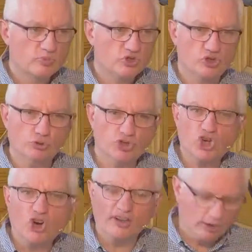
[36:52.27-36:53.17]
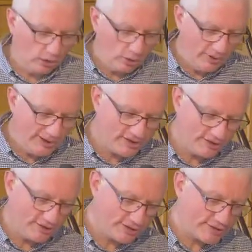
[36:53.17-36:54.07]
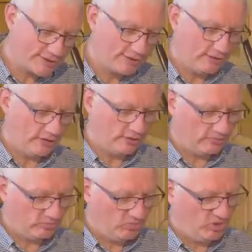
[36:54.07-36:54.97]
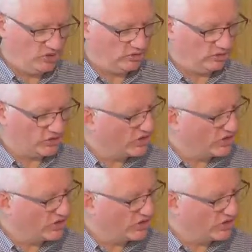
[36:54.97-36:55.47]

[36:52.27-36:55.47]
Two rhetorical questions. Does